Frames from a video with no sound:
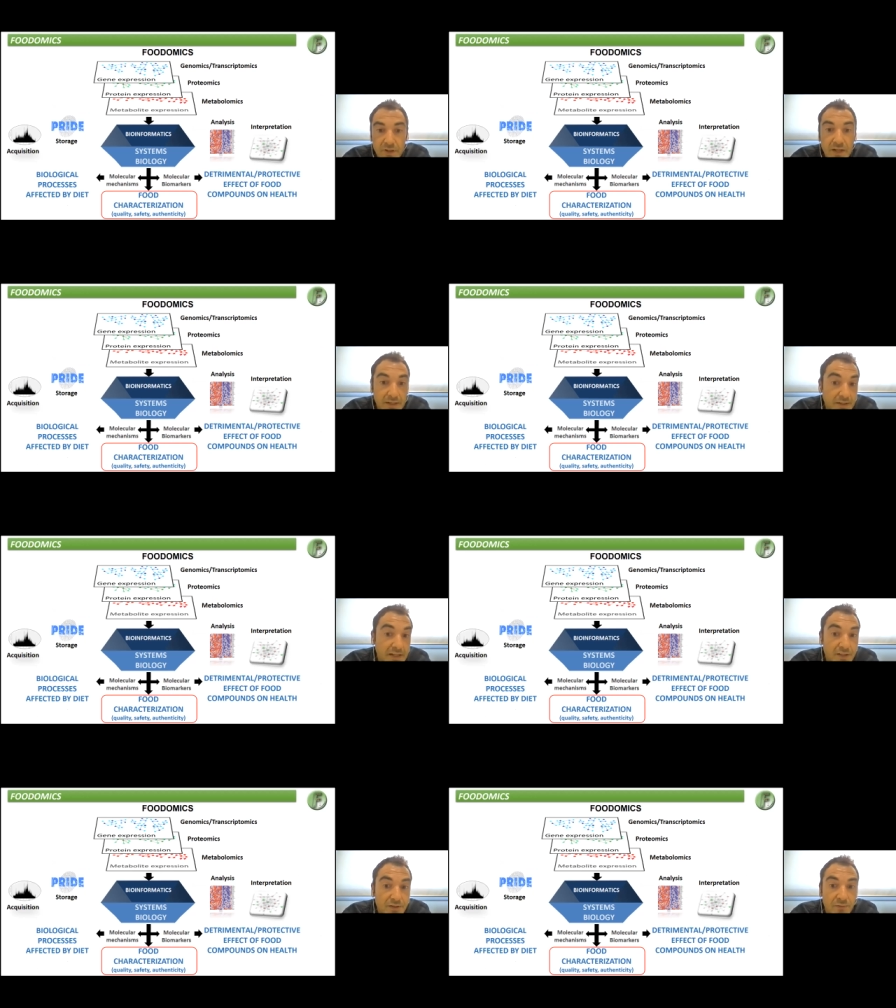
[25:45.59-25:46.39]
And in the
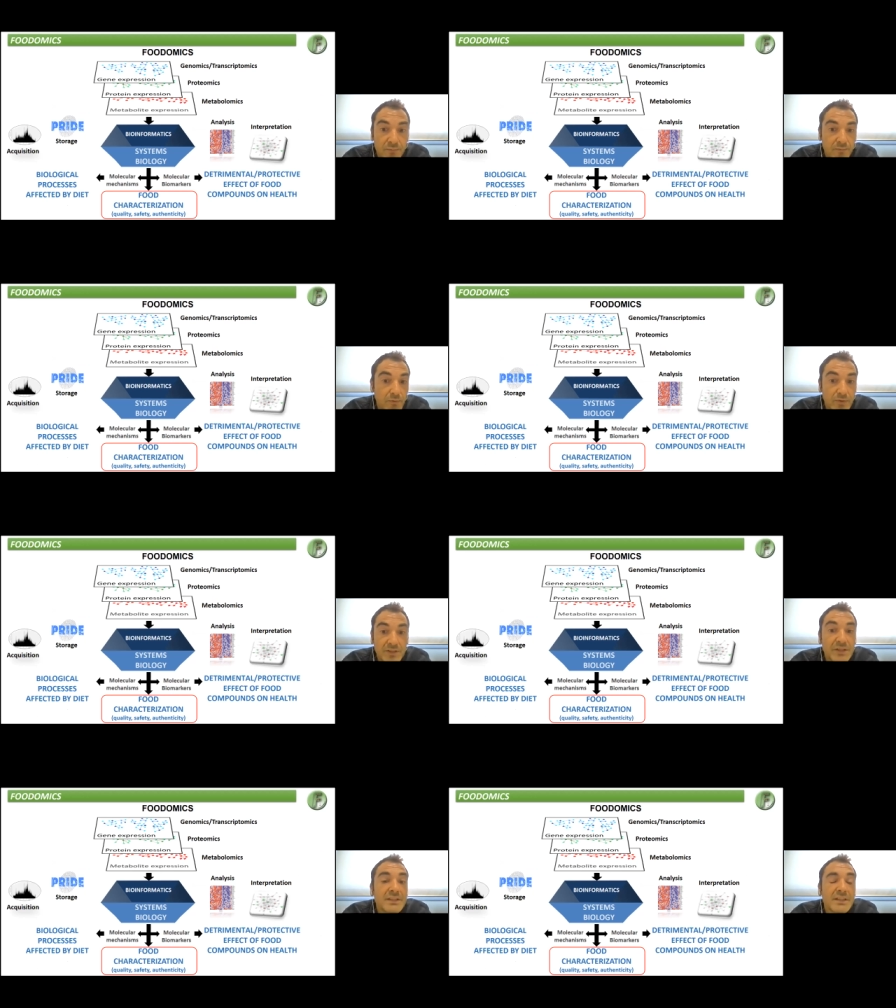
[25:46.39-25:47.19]
case of food
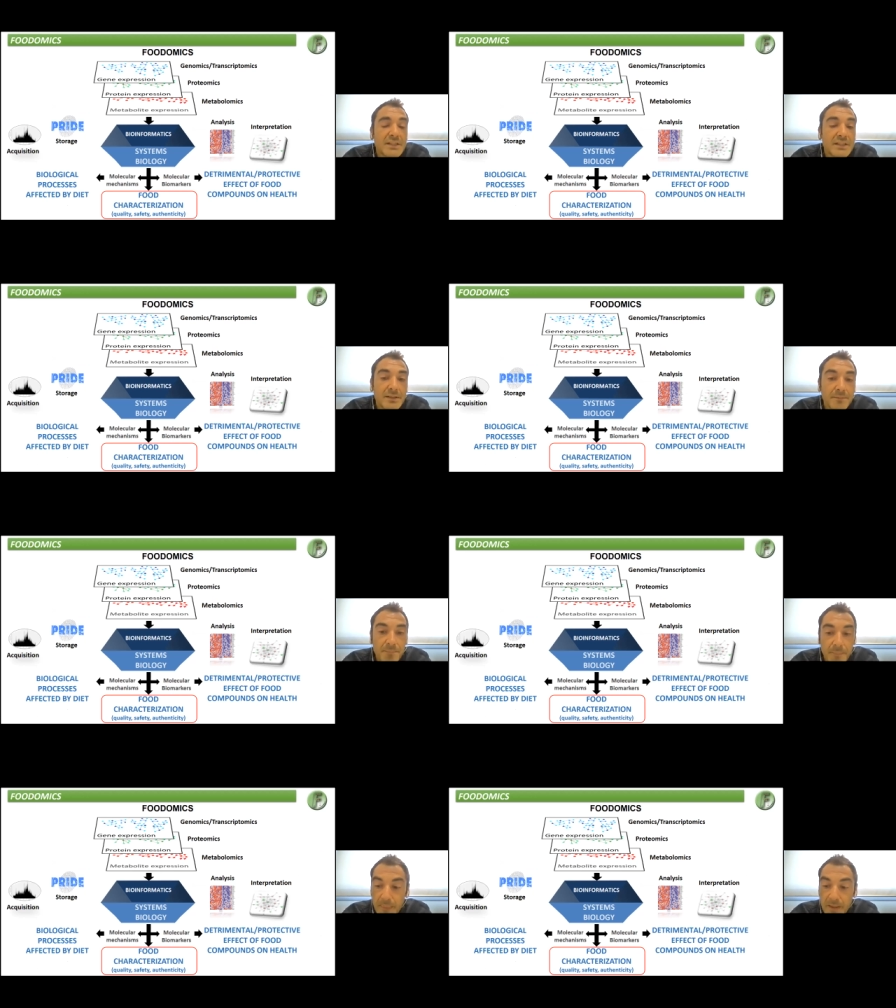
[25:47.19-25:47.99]
authenticity,
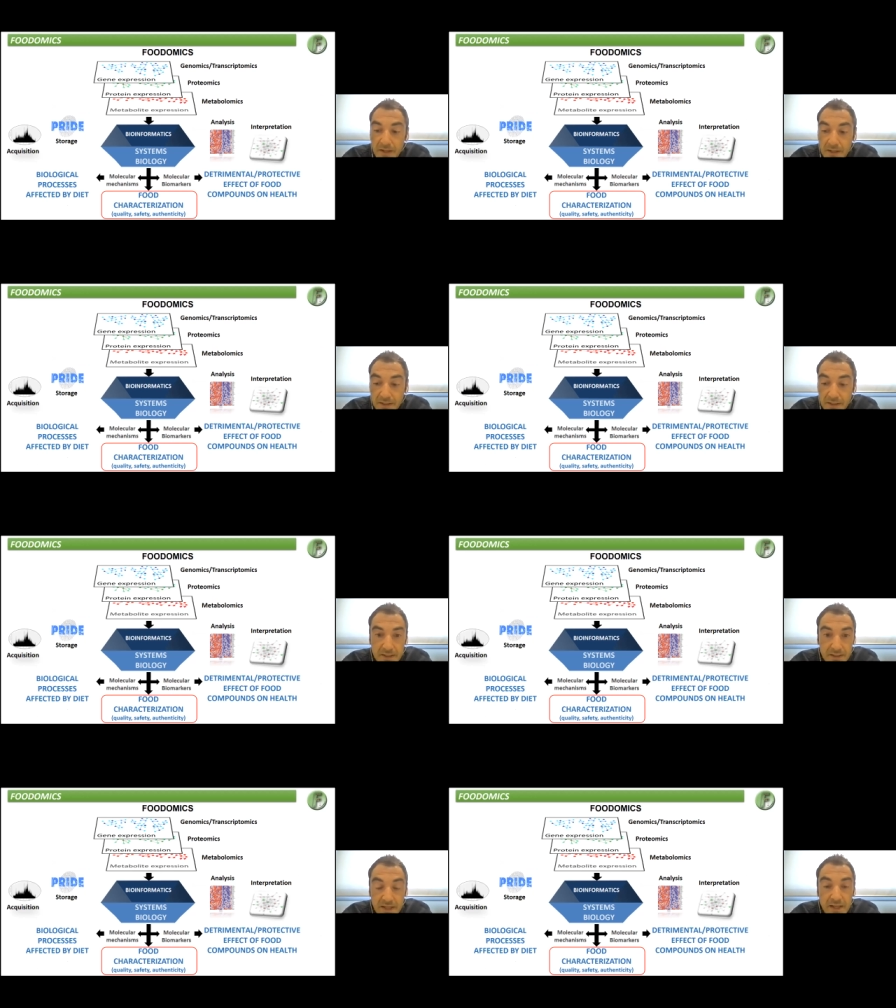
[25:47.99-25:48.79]

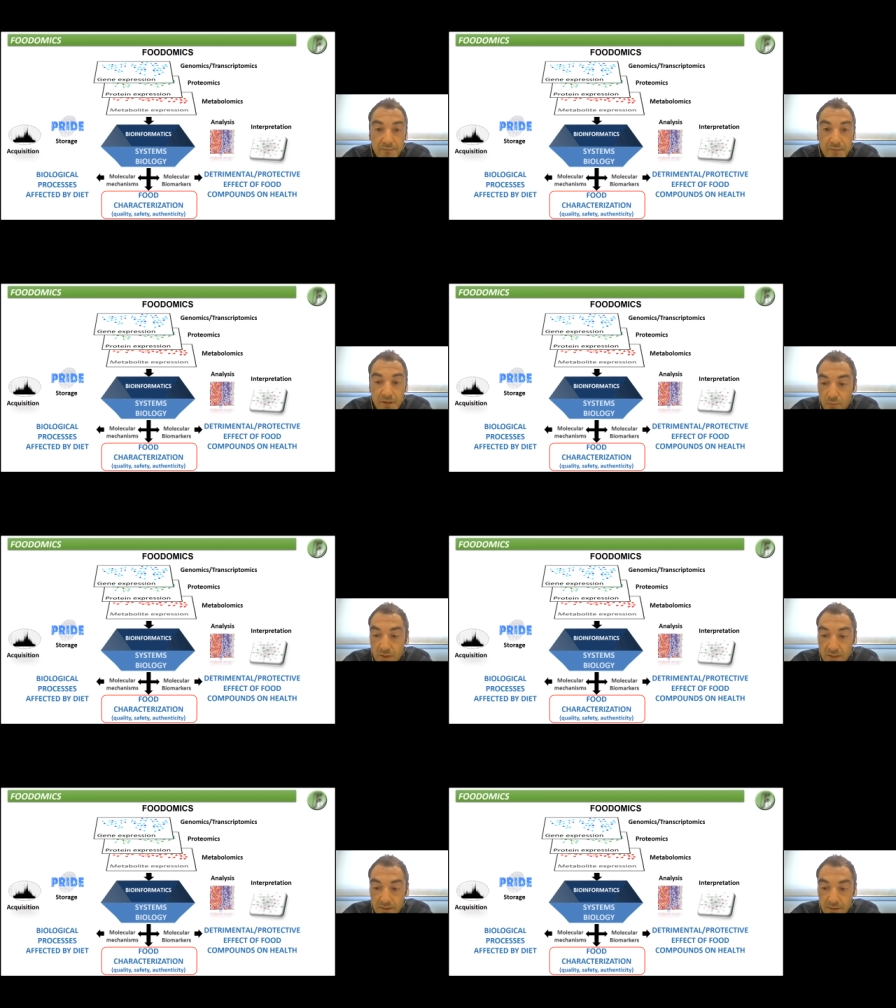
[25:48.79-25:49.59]
it, they have been
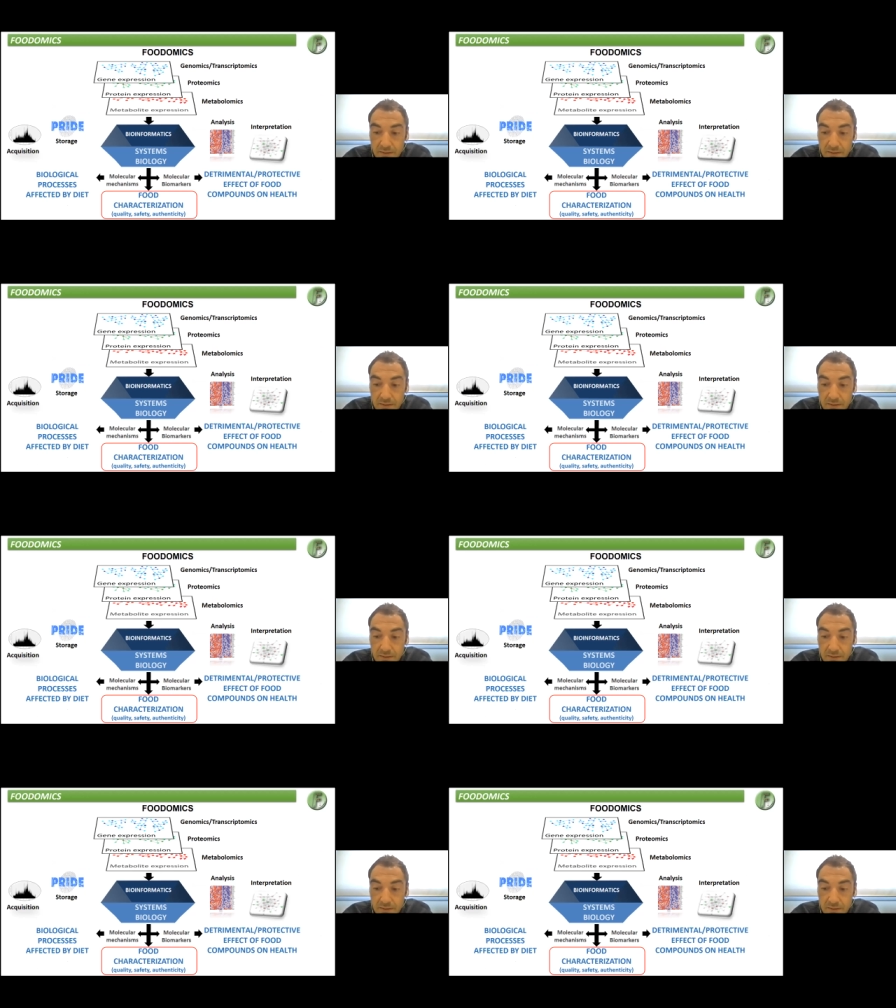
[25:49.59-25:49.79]
quite